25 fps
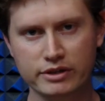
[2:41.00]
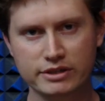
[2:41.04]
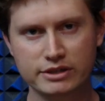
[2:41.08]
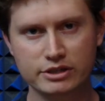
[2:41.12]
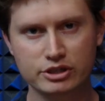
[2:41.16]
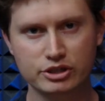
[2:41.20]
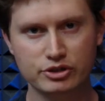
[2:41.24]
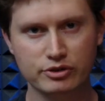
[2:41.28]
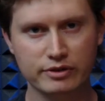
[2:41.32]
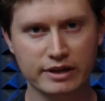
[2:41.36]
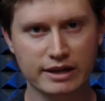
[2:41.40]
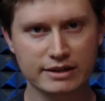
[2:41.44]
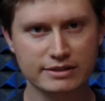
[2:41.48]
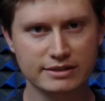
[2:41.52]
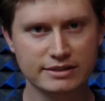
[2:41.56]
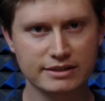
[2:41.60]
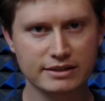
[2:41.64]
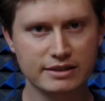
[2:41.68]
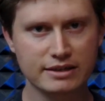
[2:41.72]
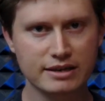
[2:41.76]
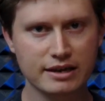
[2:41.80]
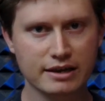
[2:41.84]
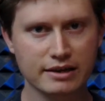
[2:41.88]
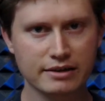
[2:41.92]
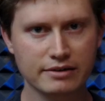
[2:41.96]
pointing to that
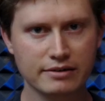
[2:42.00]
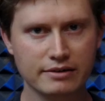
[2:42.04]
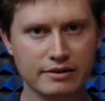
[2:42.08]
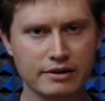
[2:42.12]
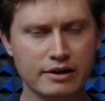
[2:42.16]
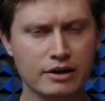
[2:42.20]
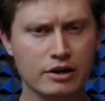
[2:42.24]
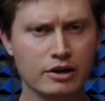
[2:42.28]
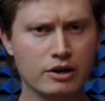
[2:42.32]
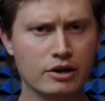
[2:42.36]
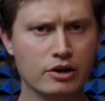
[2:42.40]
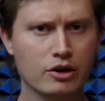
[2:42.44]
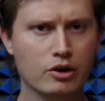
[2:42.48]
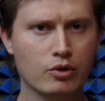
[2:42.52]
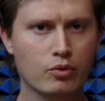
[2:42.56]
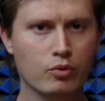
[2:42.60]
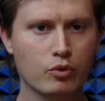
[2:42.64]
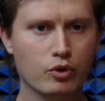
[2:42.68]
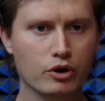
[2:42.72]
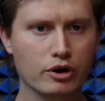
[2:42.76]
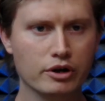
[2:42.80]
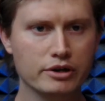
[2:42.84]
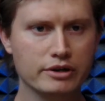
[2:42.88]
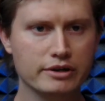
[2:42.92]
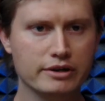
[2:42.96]
CDN
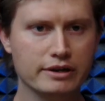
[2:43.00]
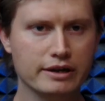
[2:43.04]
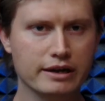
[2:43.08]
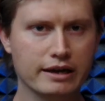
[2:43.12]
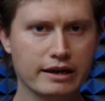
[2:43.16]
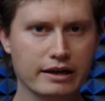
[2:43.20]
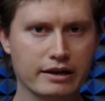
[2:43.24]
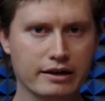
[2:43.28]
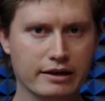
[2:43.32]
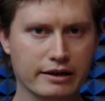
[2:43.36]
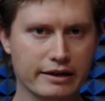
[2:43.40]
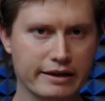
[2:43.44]
would